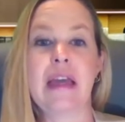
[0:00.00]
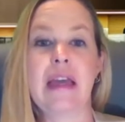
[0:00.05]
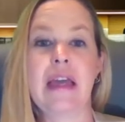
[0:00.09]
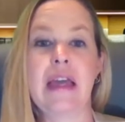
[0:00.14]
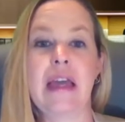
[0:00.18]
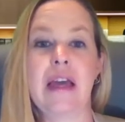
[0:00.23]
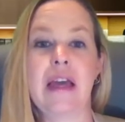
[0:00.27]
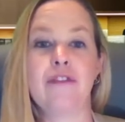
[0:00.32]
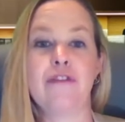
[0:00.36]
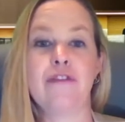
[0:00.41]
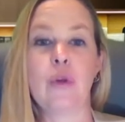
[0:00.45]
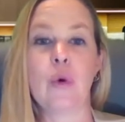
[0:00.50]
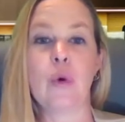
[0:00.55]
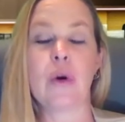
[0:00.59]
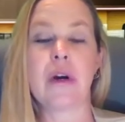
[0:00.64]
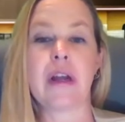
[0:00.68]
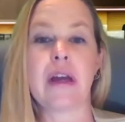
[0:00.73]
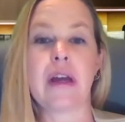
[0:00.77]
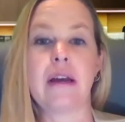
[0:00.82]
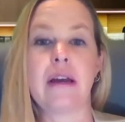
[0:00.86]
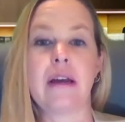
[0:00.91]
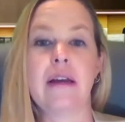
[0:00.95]
In
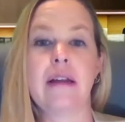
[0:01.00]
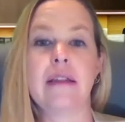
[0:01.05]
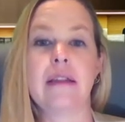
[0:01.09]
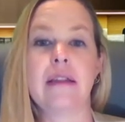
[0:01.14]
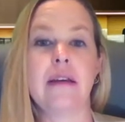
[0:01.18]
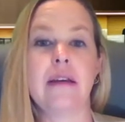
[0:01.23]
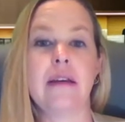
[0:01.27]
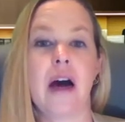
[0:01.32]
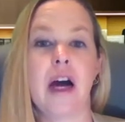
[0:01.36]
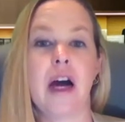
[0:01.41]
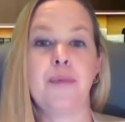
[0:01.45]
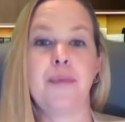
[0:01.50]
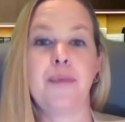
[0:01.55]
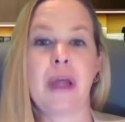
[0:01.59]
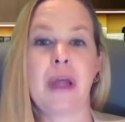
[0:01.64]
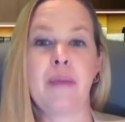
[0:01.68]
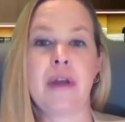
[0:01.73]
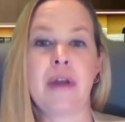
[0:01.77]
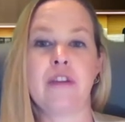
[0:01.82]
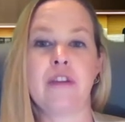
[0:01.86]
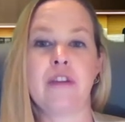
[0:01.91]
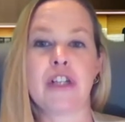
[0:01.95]
Florida, the
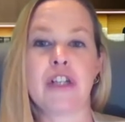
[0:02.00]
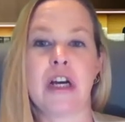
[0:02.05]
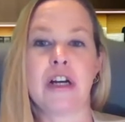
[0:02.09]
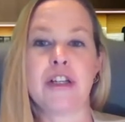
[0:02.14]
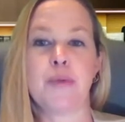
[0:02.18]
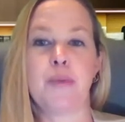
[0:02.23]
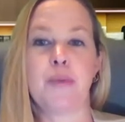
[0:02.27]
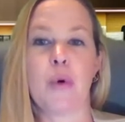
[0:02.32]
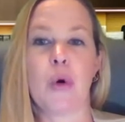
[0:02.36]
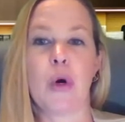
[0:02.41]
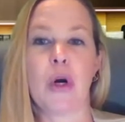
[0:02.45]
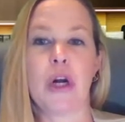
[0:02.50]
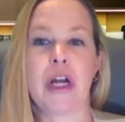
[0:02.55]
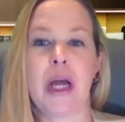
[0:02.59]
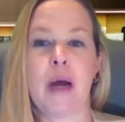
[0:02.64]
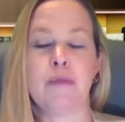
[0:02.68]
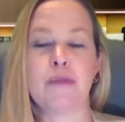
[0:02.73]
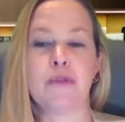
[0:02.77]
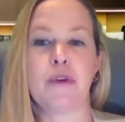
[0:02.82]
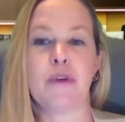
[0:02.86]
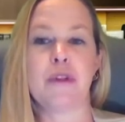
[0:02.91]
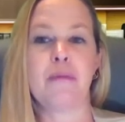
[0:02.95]
non-payment of child support
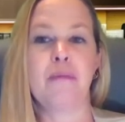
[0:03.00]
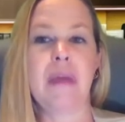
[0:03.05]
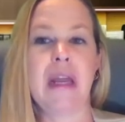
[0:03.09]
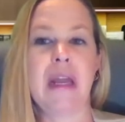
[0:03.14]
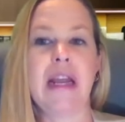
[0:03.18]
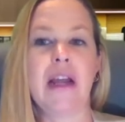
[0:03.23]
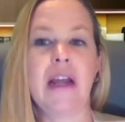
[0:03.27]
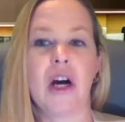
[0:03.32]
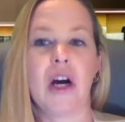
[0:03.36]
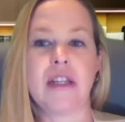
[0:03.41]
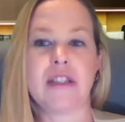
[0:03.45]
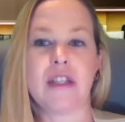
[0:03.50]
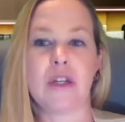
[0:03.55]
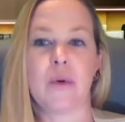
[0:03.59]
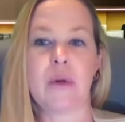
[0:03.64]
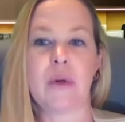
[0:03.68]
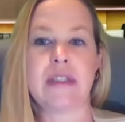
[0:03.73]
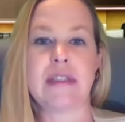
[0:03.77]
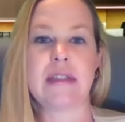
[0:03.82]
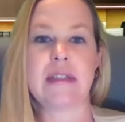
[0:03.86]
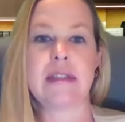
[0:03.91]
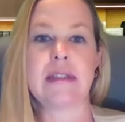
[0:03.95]
comes with many
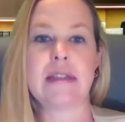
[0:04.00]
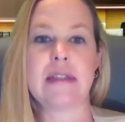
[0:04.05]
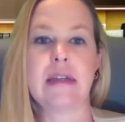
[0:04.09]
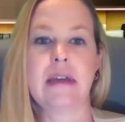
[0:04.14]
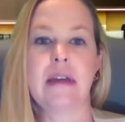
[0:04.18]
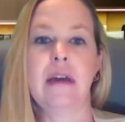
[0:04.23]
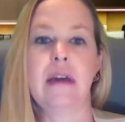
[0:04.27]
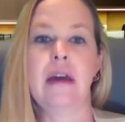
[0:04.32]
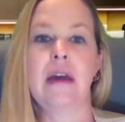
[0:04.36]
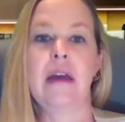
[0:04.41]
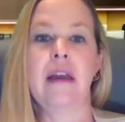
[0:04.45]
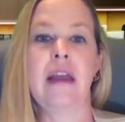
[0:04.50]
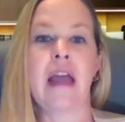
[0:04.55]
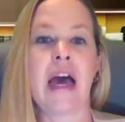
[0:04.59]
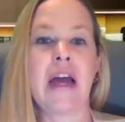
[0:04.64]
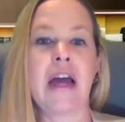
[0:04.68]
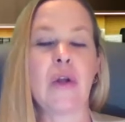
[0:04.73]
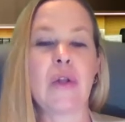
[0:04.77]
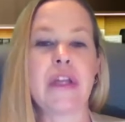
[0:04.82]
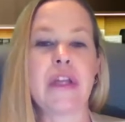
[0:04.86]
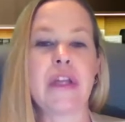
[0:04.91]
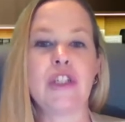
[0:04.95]
consequences. Not
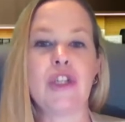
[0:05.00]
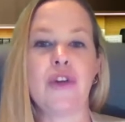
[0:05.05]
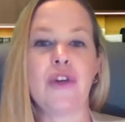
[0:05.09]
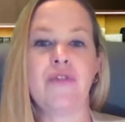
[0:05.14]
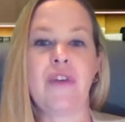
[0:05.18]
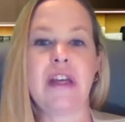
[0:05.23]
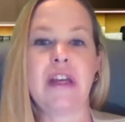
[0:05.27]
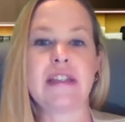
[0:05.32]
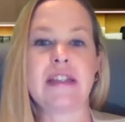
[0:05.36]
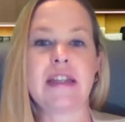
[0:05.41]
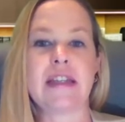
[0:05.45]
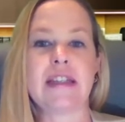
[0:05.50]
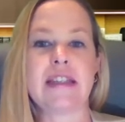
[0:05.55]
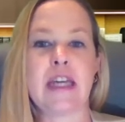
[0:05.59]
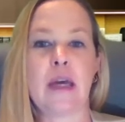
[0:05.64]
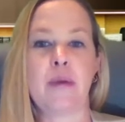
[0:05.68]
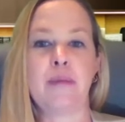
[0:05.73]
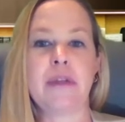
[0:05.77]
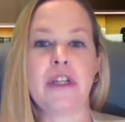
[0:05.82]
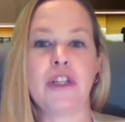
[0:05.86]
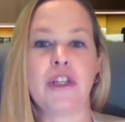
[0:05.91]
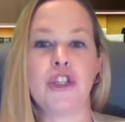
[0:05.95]
only do you face
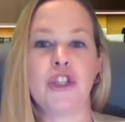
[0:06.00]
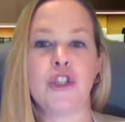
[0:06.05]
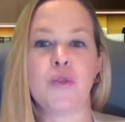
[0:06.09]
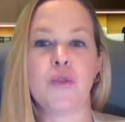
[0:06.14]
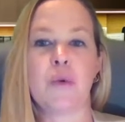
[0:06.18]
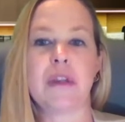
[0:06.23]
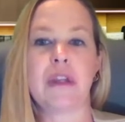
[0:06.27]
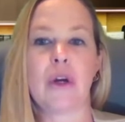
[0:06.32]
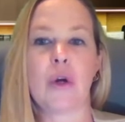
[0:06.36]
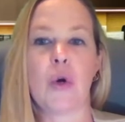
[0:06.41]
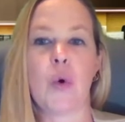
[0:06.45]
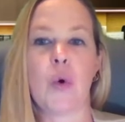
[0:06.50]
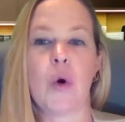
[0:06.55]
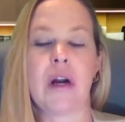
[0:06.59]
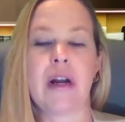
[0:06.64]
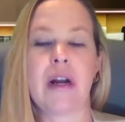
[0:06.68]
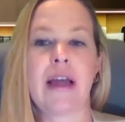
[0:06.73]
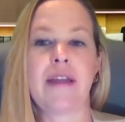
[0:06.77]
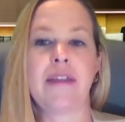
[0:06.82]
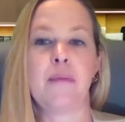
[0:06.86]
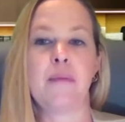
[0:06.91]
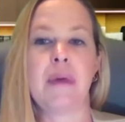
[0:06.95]
contempt issues with the court
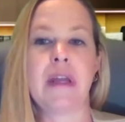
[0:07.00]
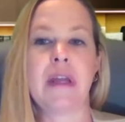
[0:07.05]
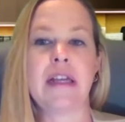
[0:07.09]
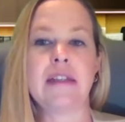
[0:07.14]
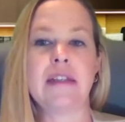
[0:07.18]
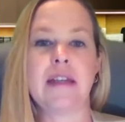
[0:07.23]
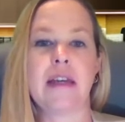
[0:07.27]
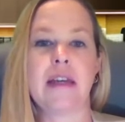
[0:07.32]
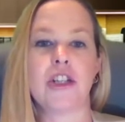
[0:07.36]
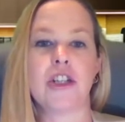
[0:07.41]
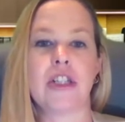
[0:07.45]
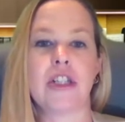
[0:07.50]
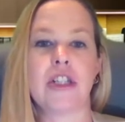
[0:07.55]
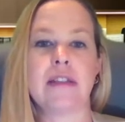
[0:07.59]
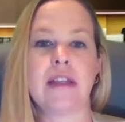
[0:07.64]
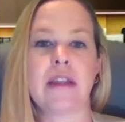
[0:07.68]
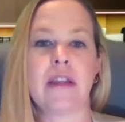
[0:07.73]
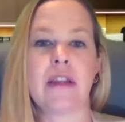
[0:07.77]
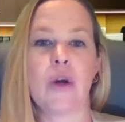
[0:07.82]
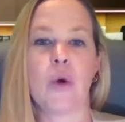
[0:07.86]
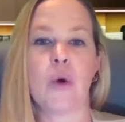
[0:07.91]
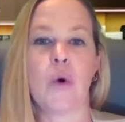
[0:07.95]
and the many sanctions
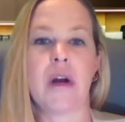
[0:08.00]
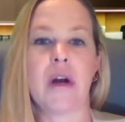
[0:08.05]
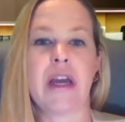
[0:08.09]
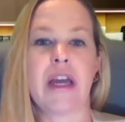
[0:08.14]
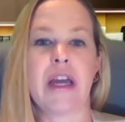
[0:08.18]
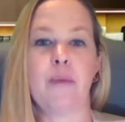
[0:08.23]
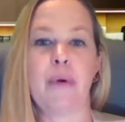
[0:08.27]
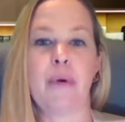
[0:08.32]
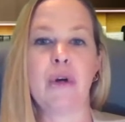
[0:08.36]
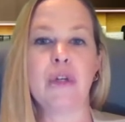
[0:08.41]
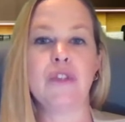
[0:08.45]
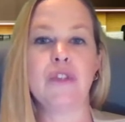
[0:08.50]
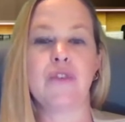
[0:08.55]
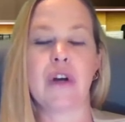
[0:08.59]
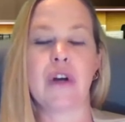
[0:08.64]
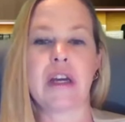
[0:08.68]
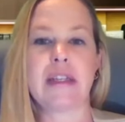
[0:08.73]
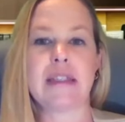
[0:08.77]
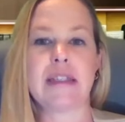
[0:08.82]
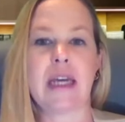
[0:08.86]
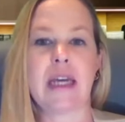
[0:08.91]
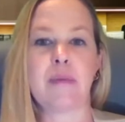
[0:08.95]
that the court can impose for
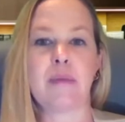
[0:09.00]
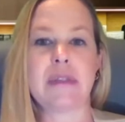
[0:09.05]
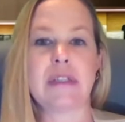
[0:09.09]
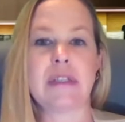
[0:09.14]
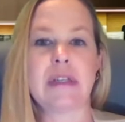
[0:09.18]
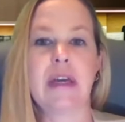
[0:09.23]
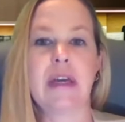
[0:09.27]
contempt,